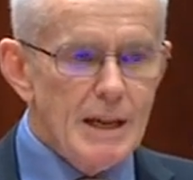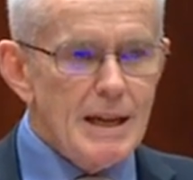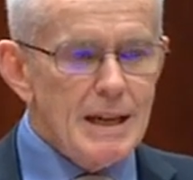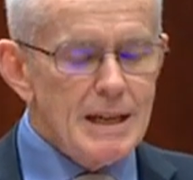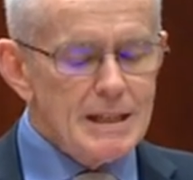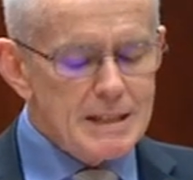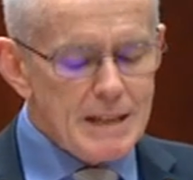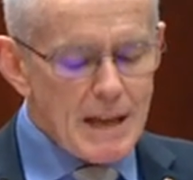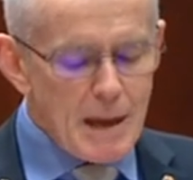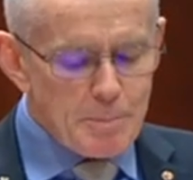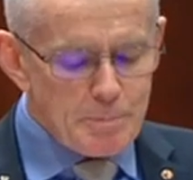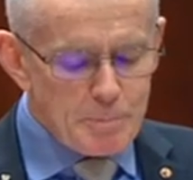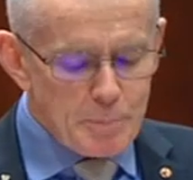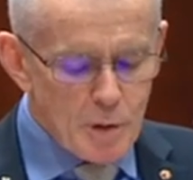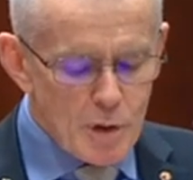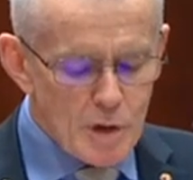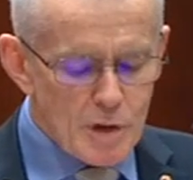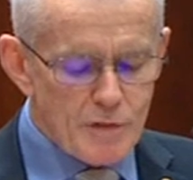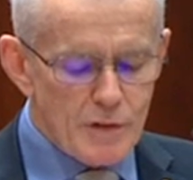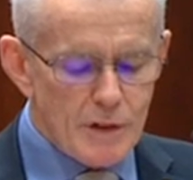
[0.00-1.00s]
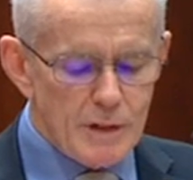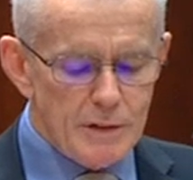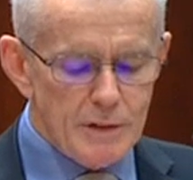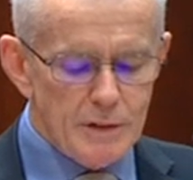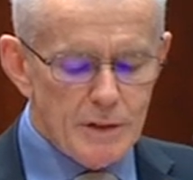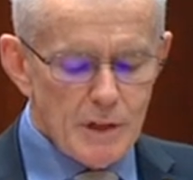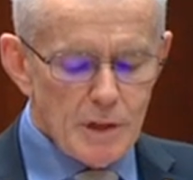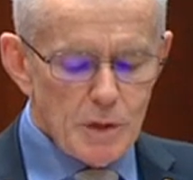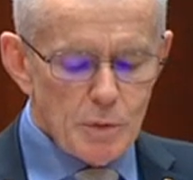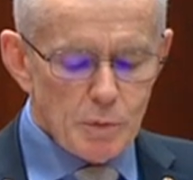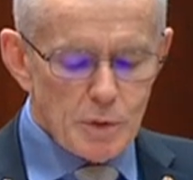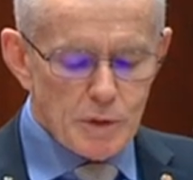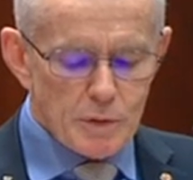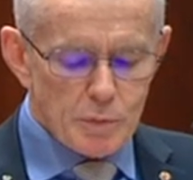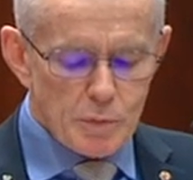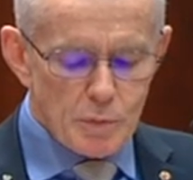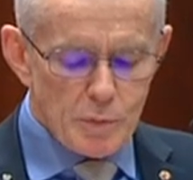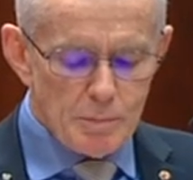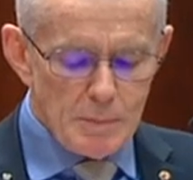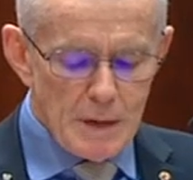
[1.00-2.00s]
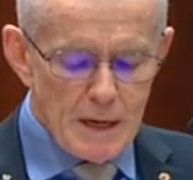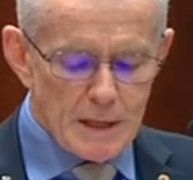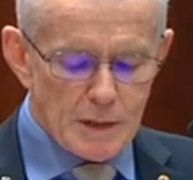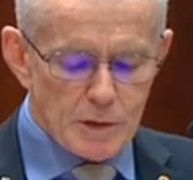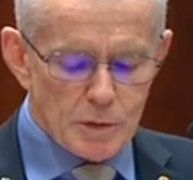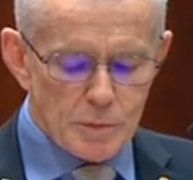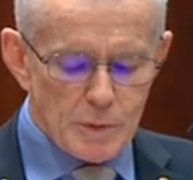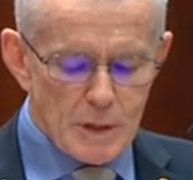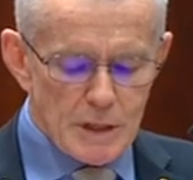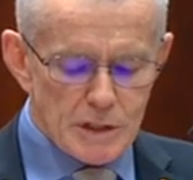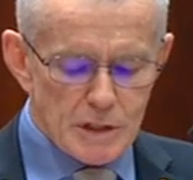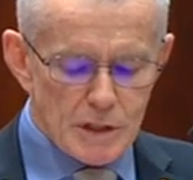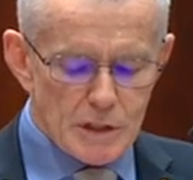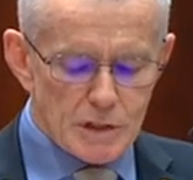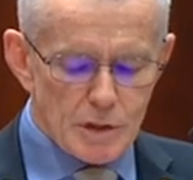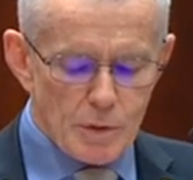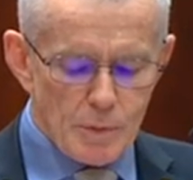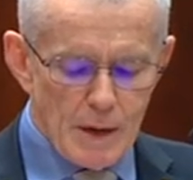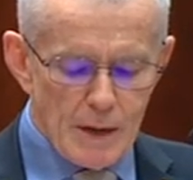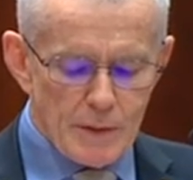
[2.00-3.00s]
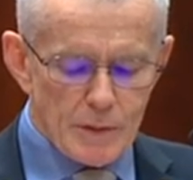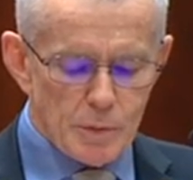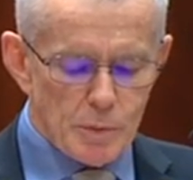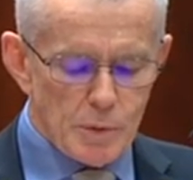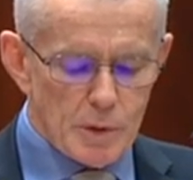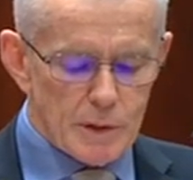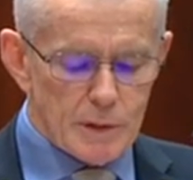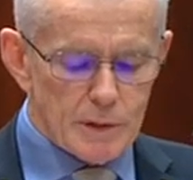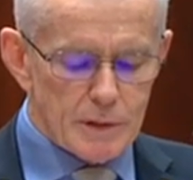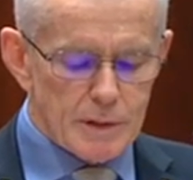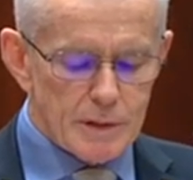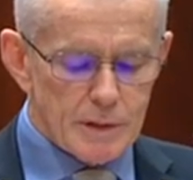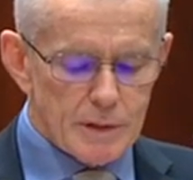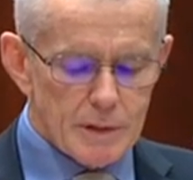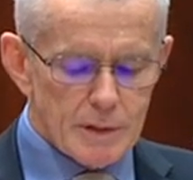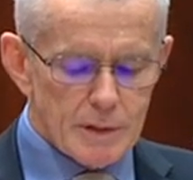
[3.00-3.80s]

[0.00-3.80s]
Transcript: is now proven with medical research around the world.